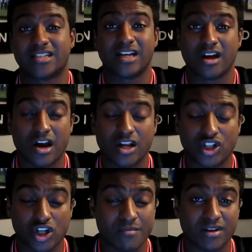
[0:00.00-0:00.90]
I said earlier,
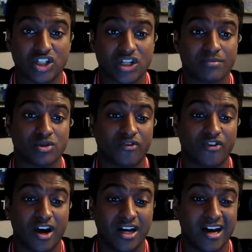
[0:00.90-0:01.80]
should have been shipped
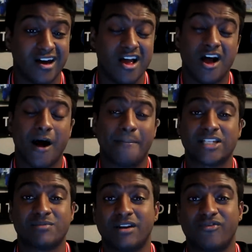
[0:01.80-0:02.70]
off earlier. Our
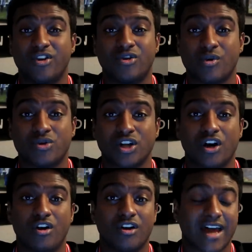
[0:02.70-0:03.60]
best midfielder was
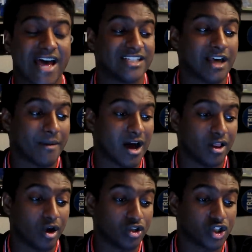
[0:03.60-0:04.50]
N'Golo Kante by
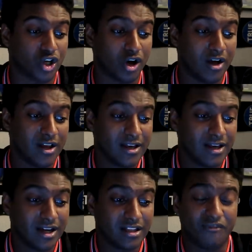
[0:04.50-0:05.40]
a long shot.
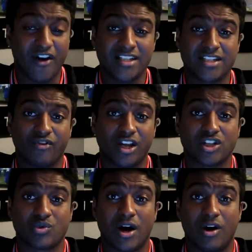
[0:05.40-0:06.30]
Defensively
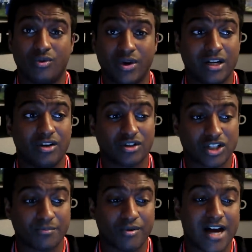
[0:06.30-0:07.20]
as well, we
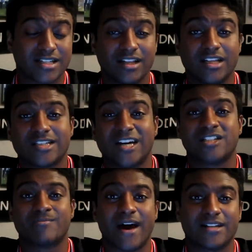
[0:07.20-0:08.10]
looked surprisingly
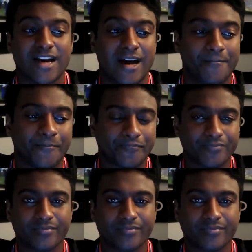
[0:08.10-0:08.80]
suspect. And